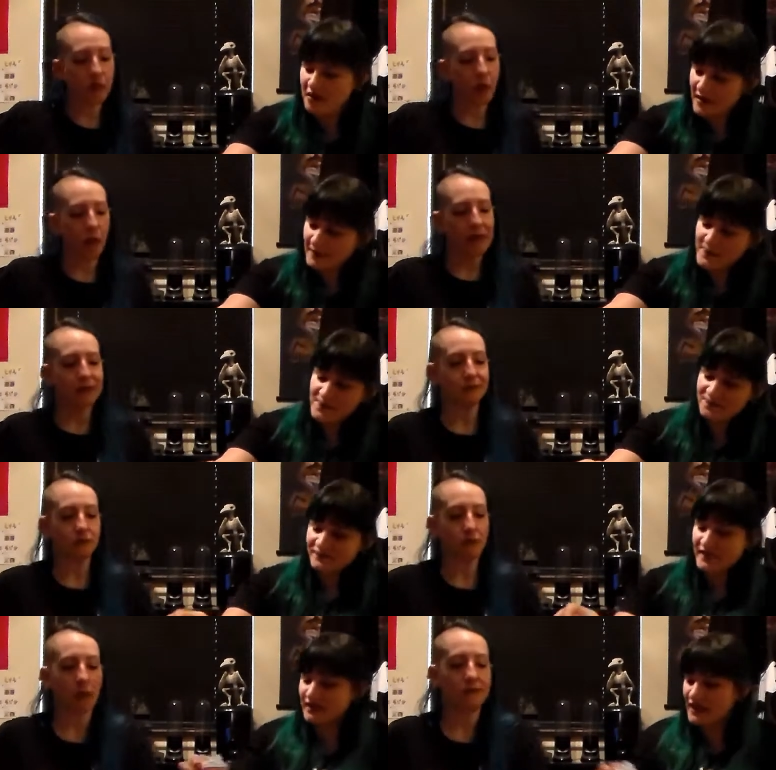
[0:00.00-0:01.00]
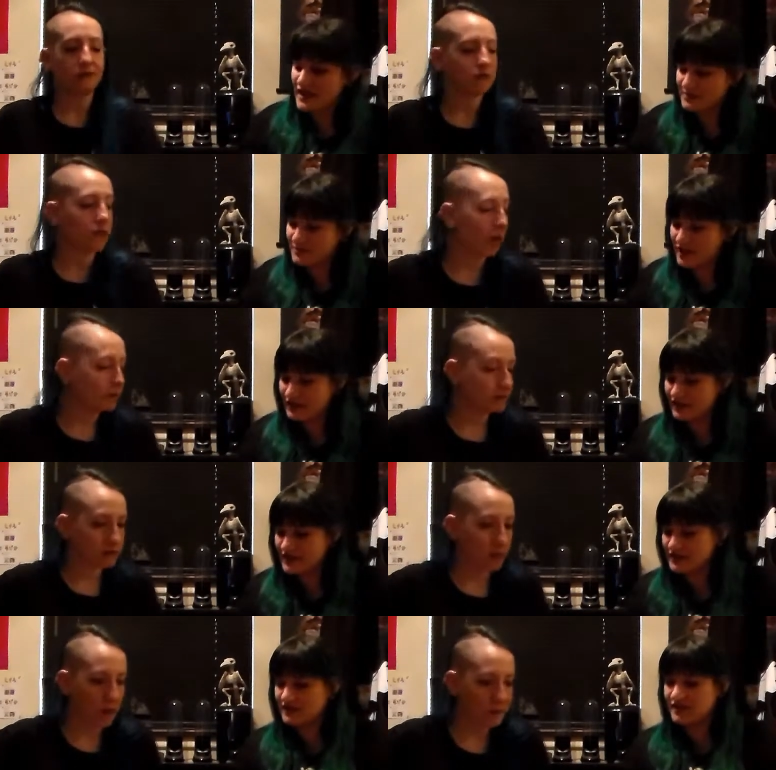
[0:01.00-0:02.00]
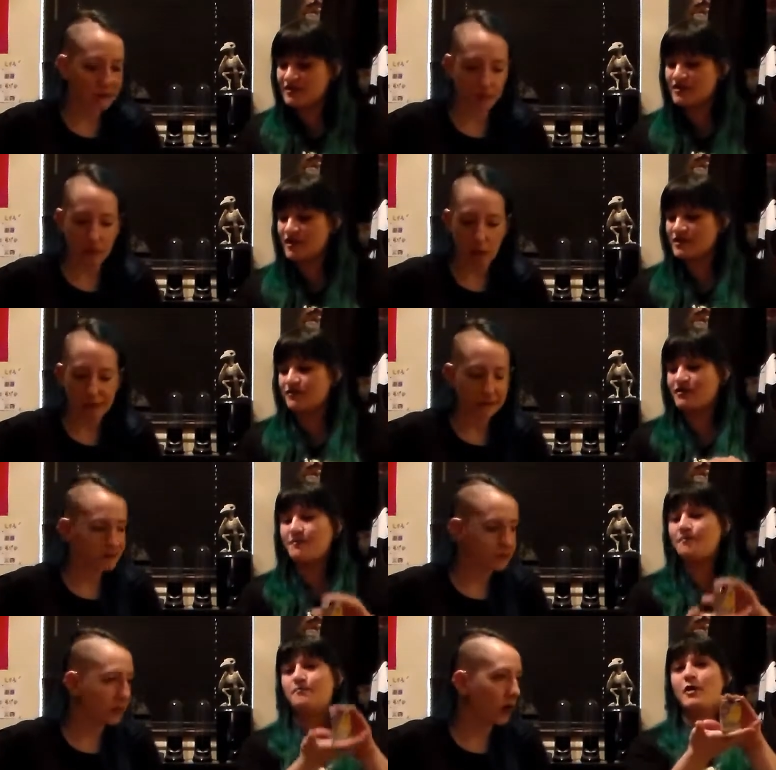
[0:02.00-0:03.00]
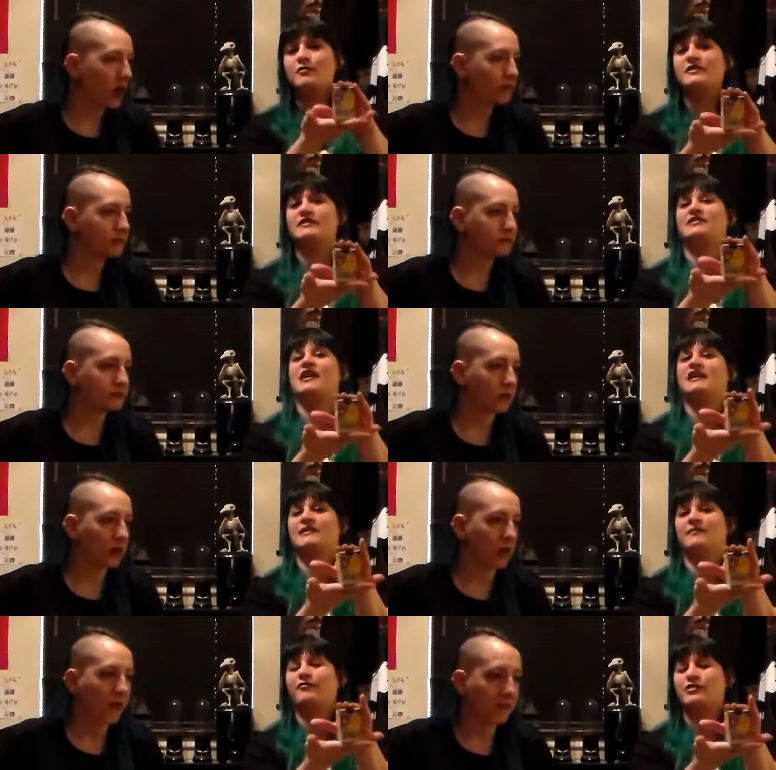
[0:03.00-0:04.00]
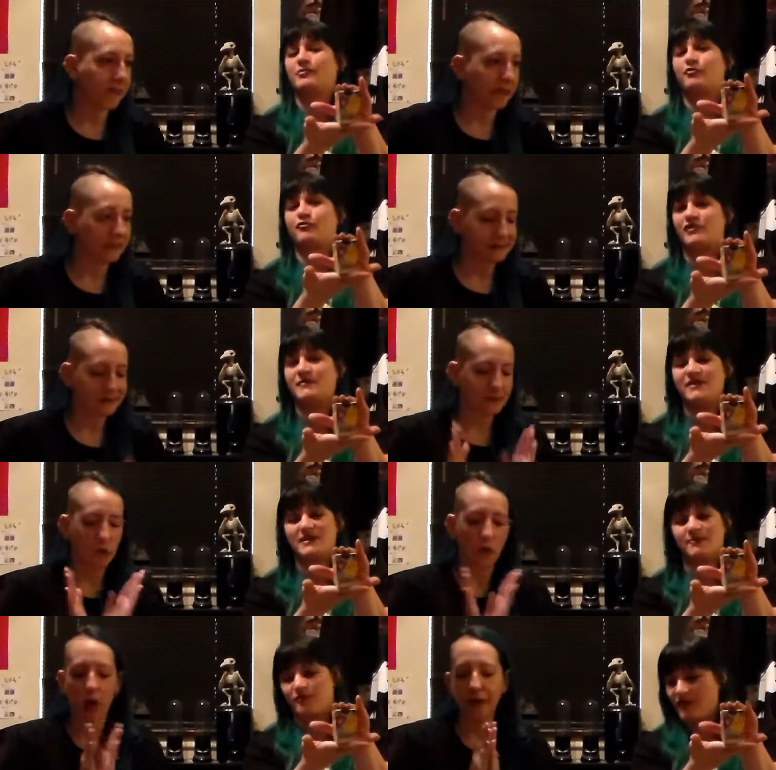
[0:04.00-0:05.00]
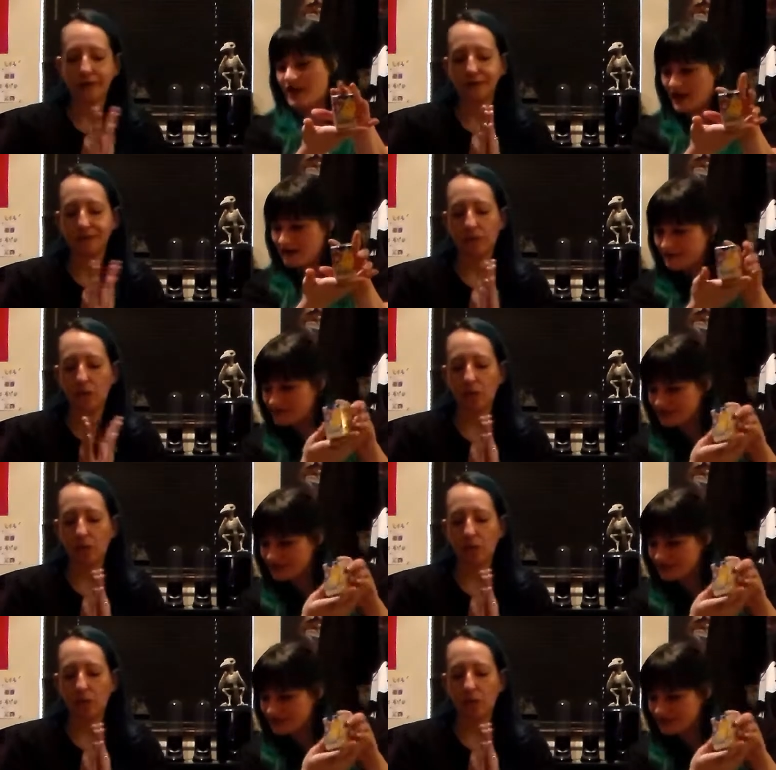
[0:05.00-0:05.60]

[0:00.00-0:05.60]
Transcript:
Speaker 1: Alright. Last but not least, and this is also the bonus item for the premium crate.